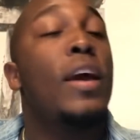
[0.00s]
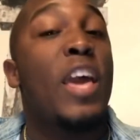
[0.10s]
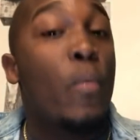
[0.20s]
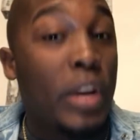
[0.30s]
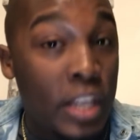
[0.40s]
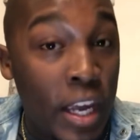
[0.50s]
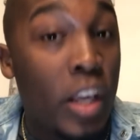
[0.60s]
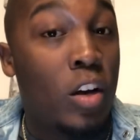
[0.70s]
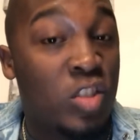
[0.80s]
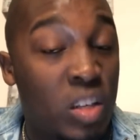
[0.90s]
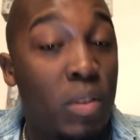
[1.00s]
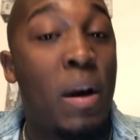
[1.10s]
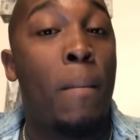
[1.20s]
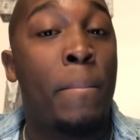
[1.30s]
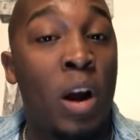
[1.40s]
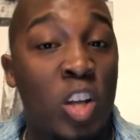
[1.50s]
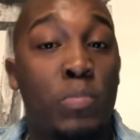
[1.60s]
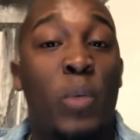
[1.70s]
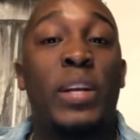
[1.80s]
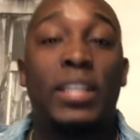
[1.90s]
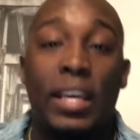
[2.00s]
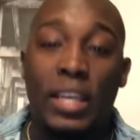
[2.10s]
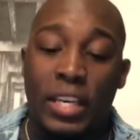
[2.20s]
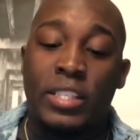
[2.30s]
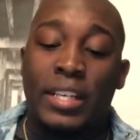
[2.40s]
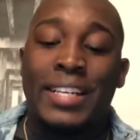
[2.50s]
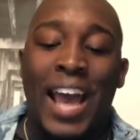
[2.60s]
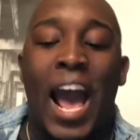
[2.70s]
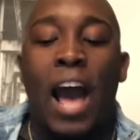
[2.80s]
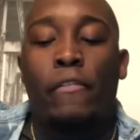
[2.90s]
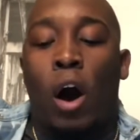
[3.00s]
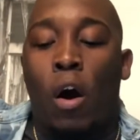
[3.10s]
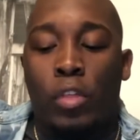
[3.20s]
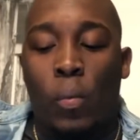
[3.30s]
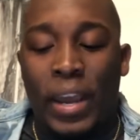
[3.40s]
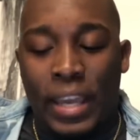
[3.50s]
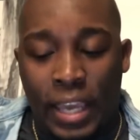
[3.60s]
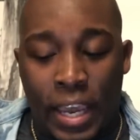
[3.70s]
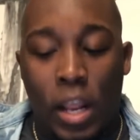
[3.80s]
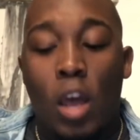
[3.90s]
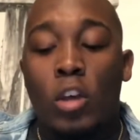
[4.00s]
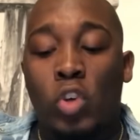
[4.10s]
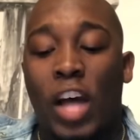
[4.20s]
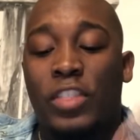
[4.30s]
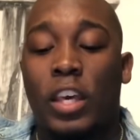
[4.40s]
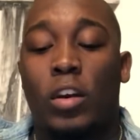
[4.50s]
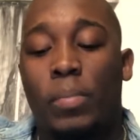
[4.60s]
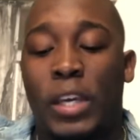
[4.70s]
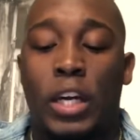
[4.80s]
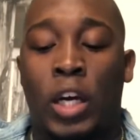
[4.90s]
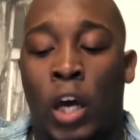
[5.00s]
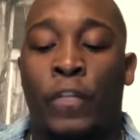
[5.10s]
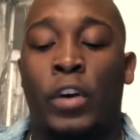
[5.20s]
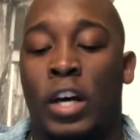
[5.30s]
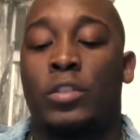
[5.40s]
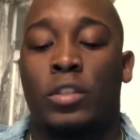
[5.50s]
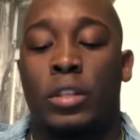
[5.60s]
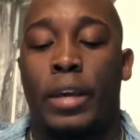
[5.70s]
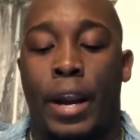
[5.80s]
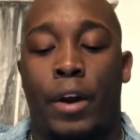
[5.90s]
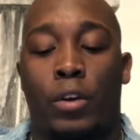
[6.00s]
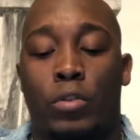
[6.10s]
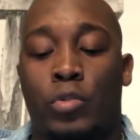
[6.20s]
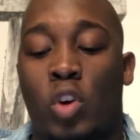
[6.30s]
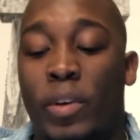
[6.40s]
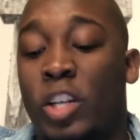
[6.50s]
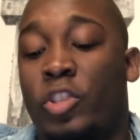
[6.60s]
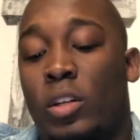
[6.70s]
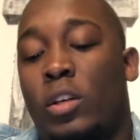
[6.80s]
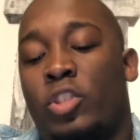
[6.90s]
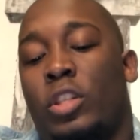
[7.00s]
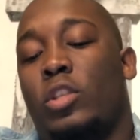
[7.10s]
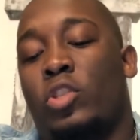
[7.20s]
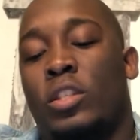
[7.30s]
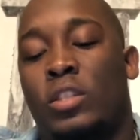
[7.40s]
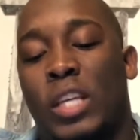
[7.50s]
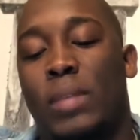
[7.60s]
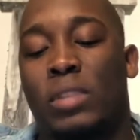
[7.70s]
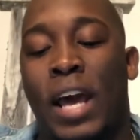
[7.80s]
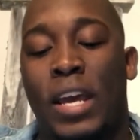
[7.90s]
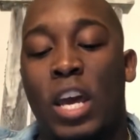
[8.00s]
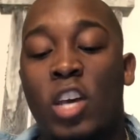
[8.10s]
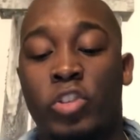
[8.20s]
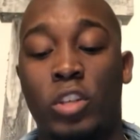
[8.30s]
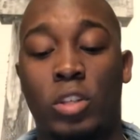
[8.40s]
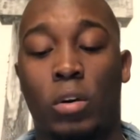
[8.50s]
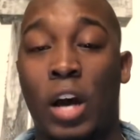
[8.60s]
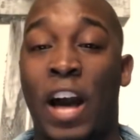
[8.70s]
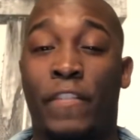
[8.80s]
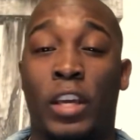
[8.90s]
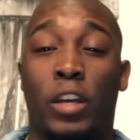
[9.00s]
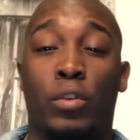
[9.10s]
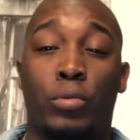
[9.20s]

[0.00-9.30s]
and we did hear some about Berlin's, but we didn't get to dive all the way in. So I think it'll be good for us to see Ariel's story because she seems like she's so confident in who